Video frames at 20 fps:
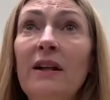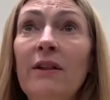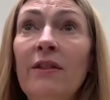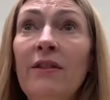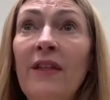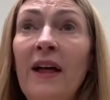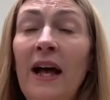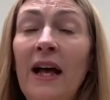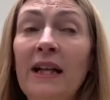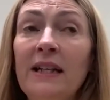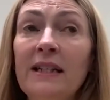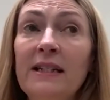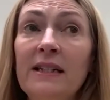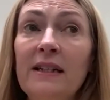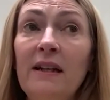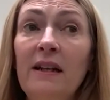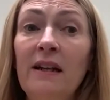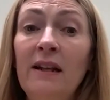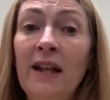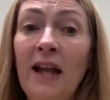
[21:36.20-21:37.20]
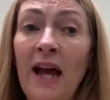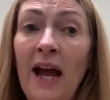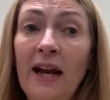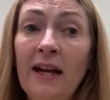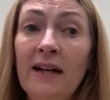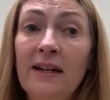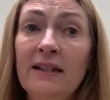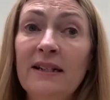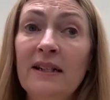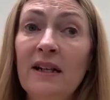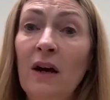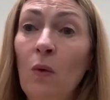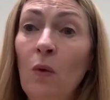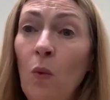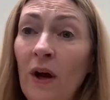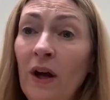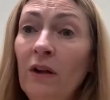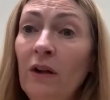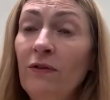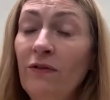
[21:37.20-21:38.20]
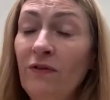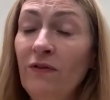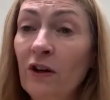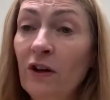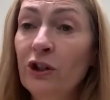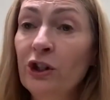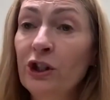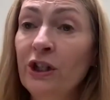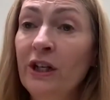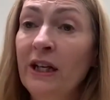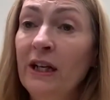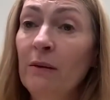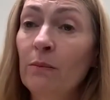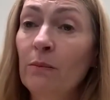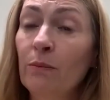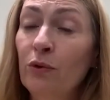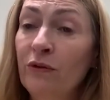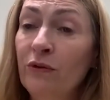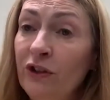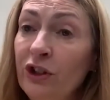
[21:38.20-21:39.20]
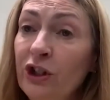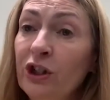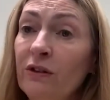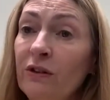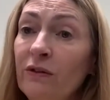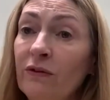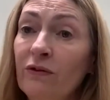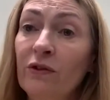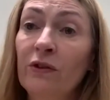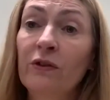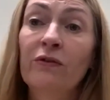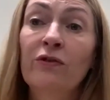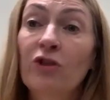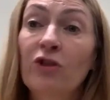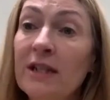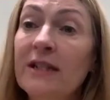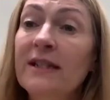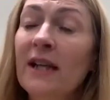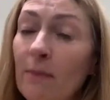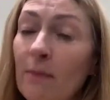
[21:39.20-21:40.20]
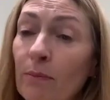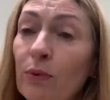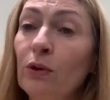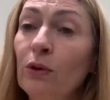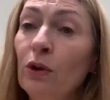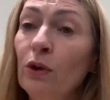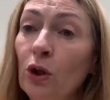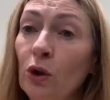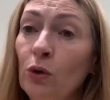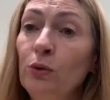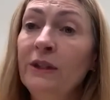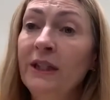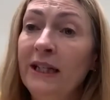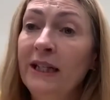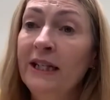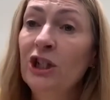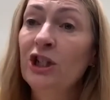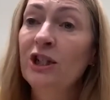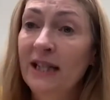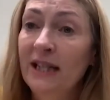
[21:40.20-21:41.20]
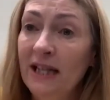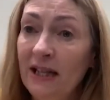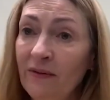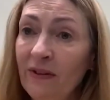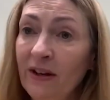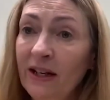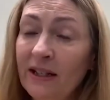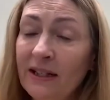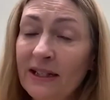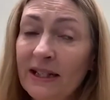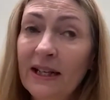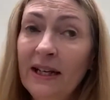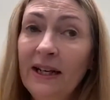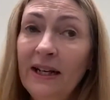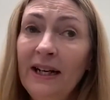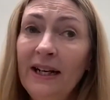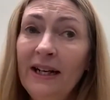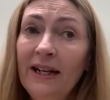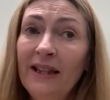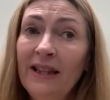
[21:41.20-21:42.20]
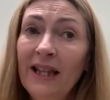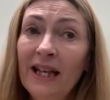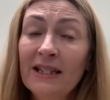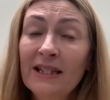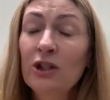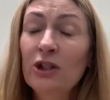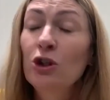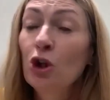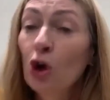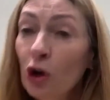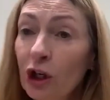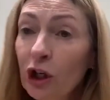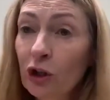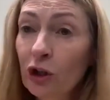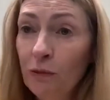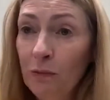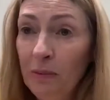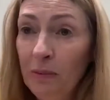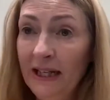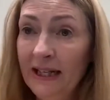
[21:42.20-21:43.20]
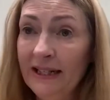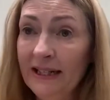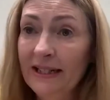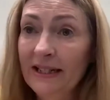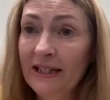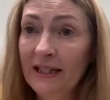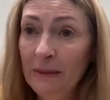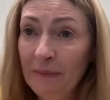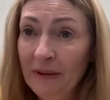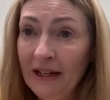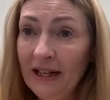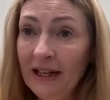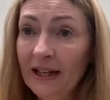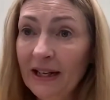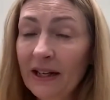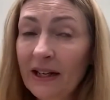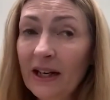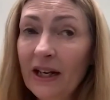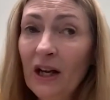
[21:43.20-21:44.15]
that lacks a well-functioning provision for example, old age savings, that's not a good place to be.